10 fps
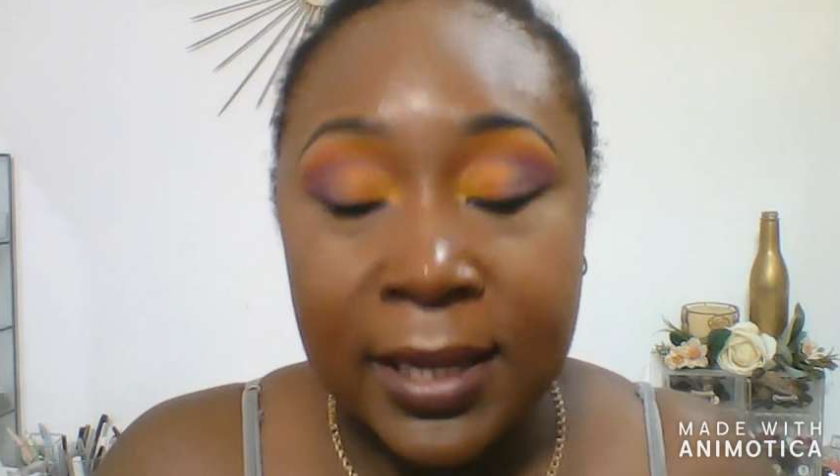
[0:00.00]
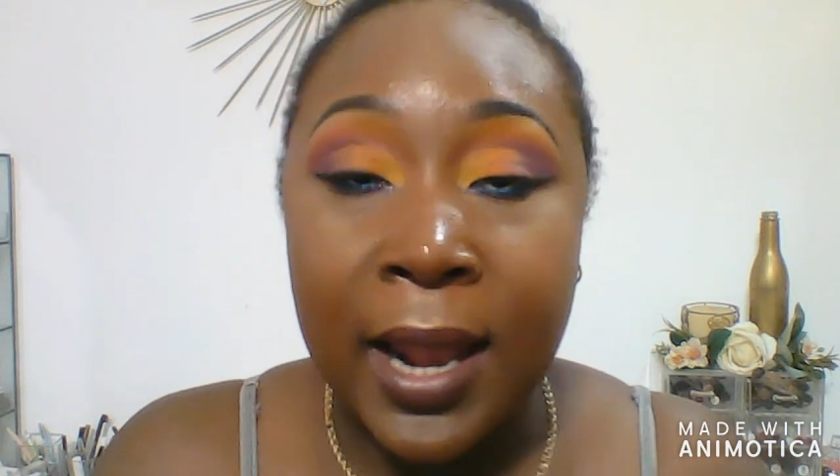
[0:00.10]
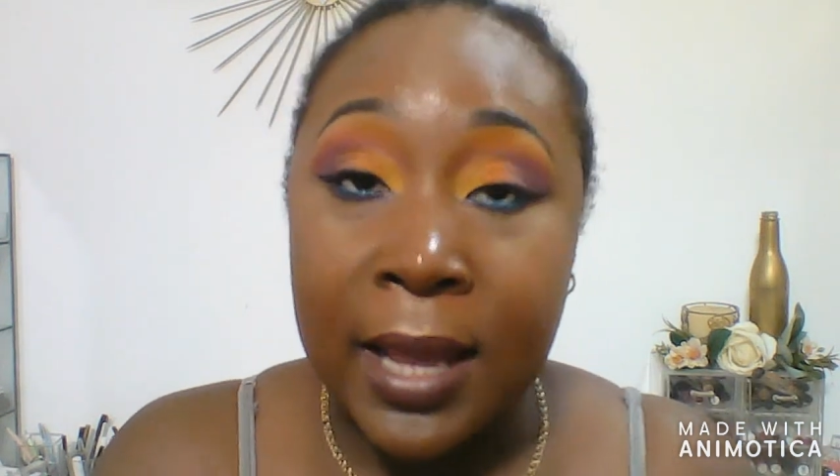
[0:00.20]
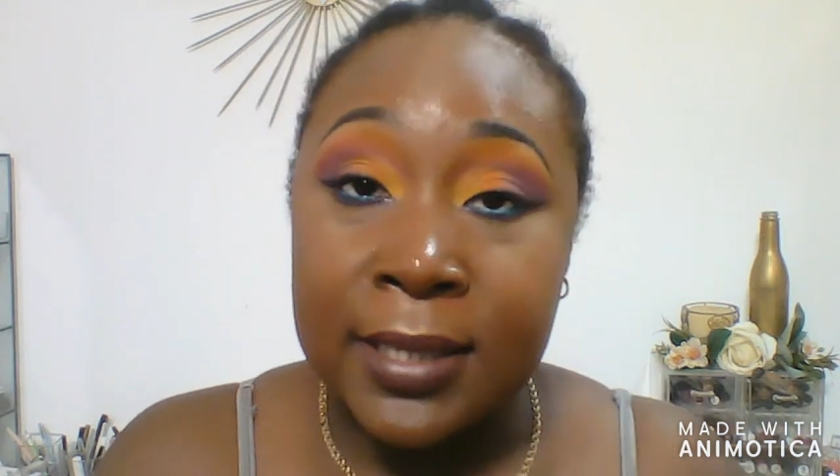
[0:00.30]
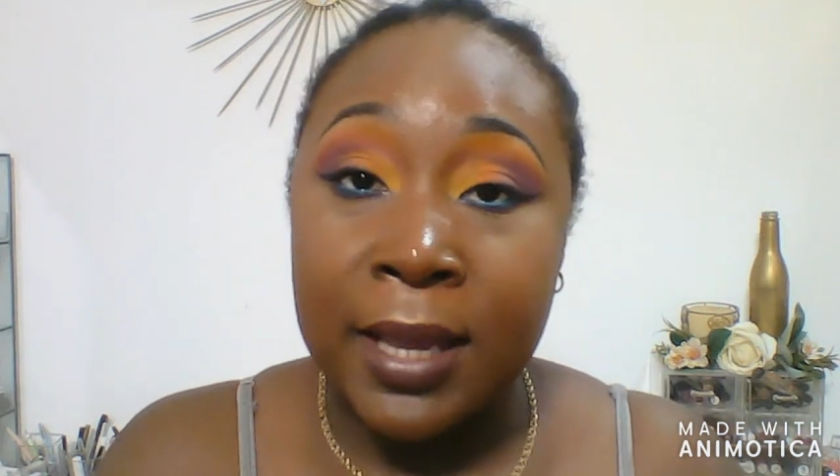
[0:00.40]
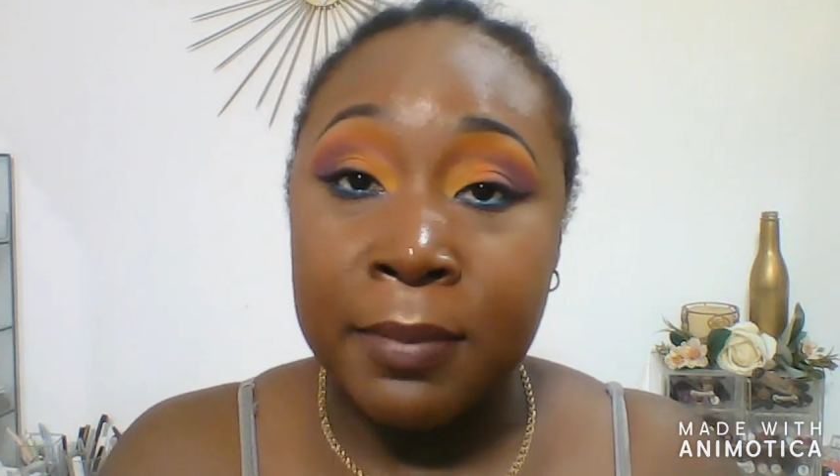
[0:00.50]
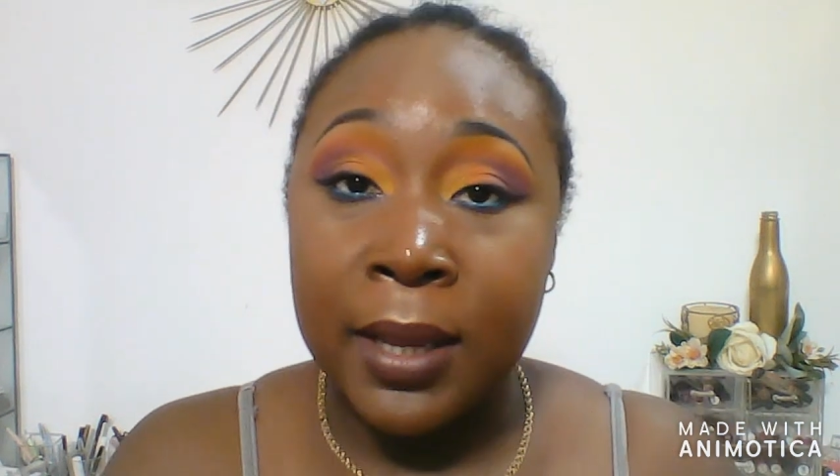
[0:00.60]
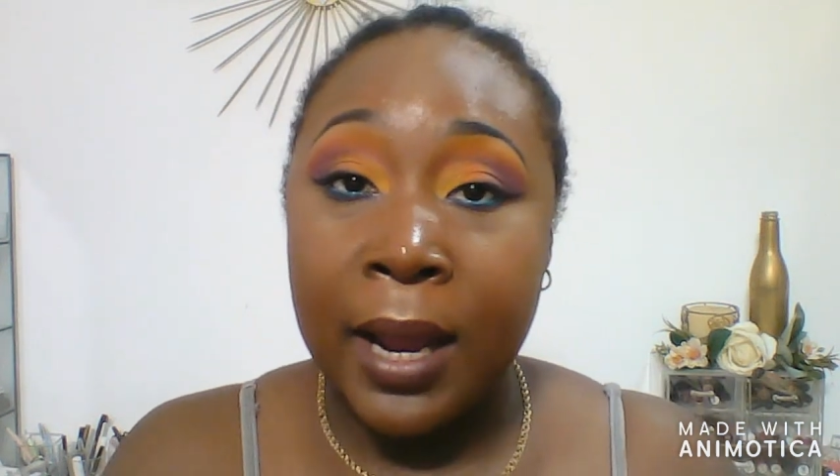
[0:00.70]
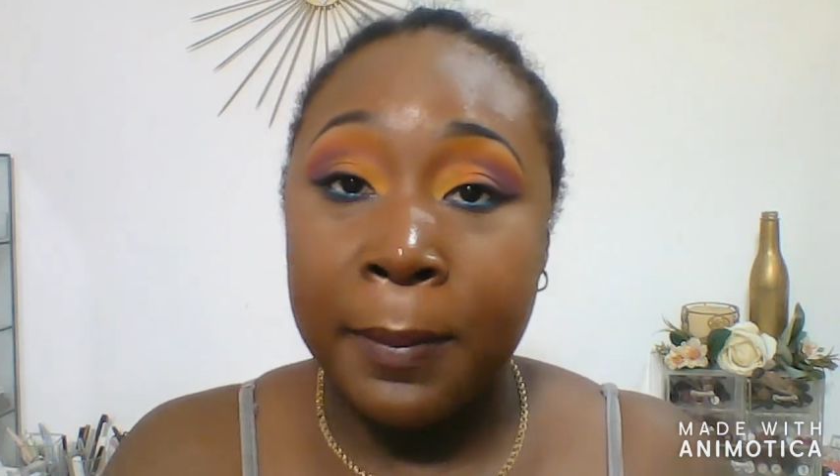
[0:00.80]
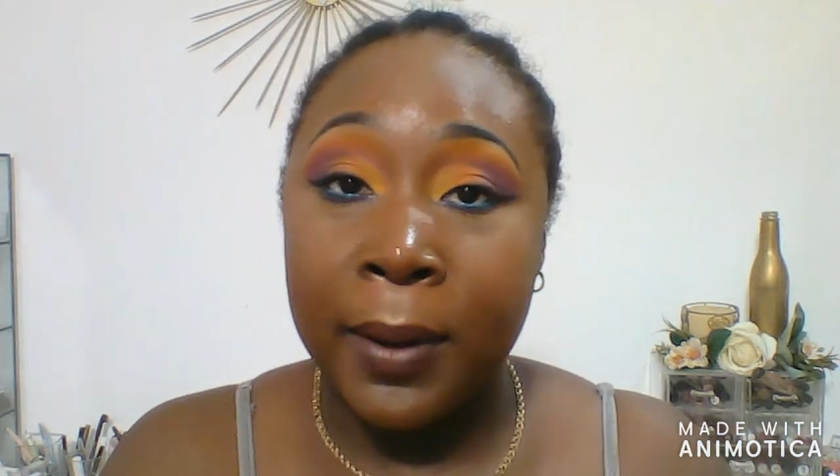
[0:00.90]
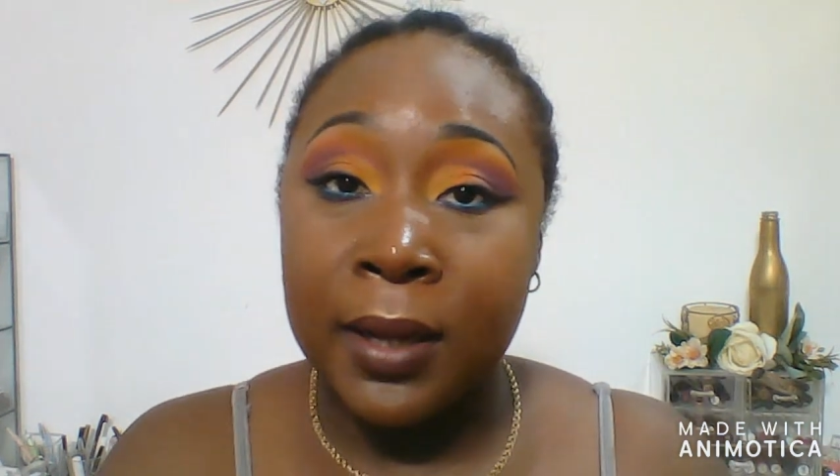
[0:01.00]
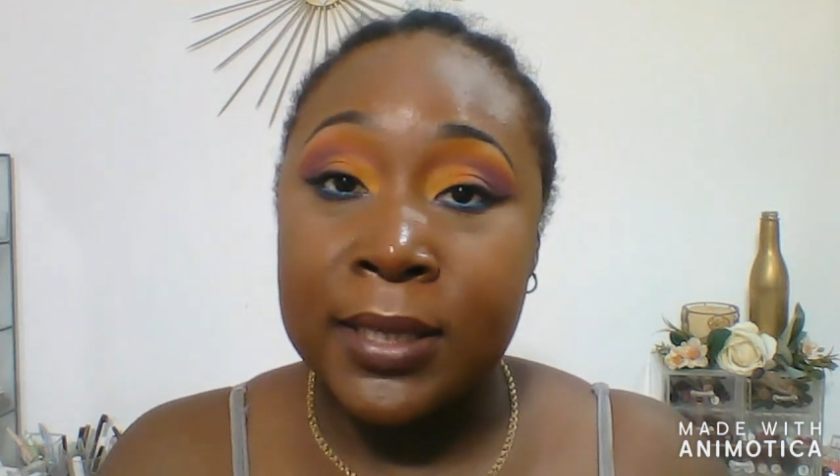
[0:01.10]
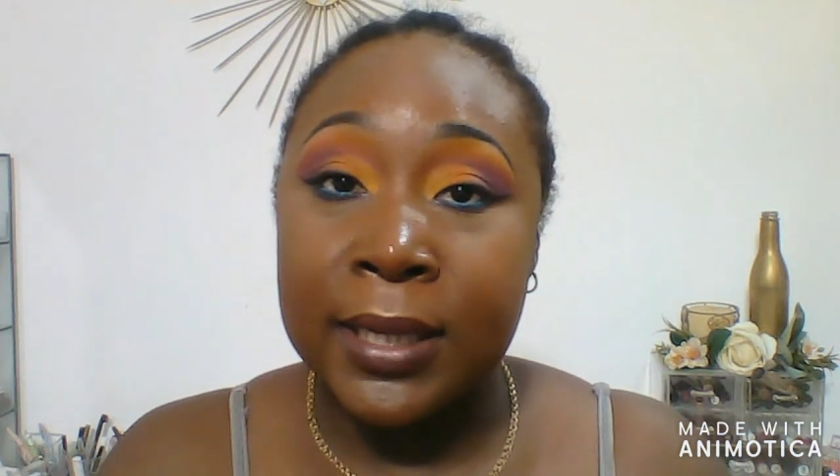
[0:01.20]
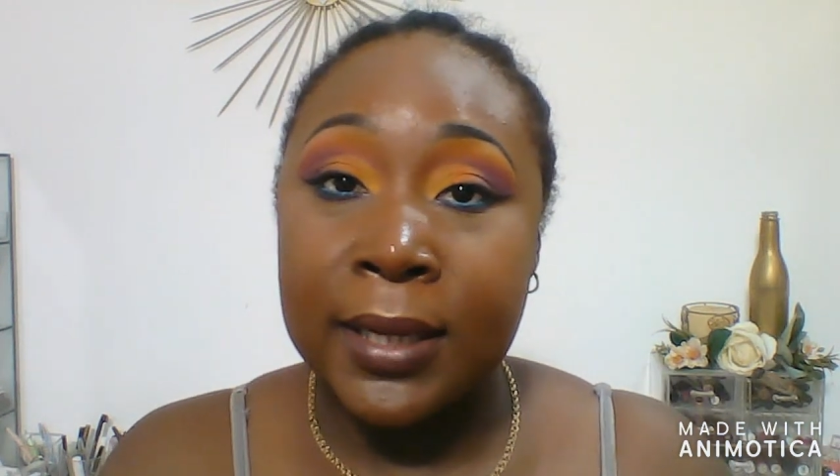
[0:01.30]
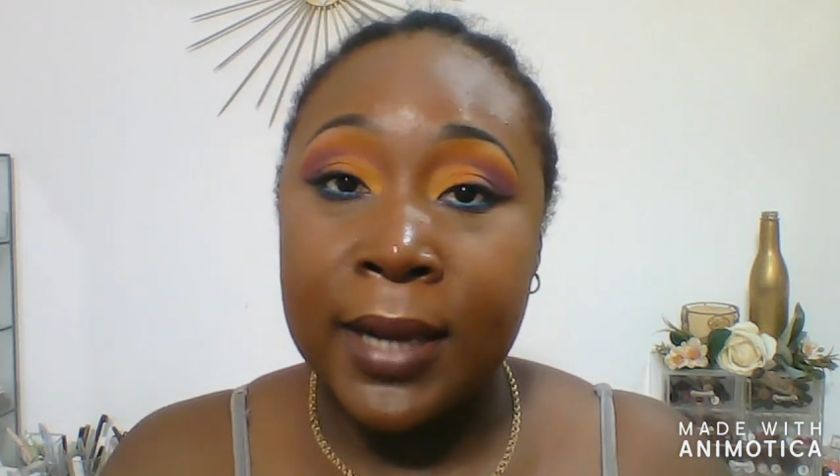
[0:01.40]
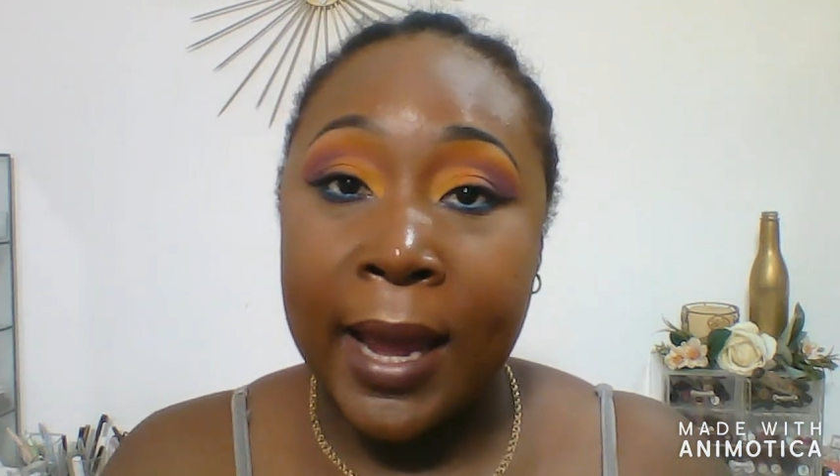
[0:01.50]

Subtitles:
the last time that I blotted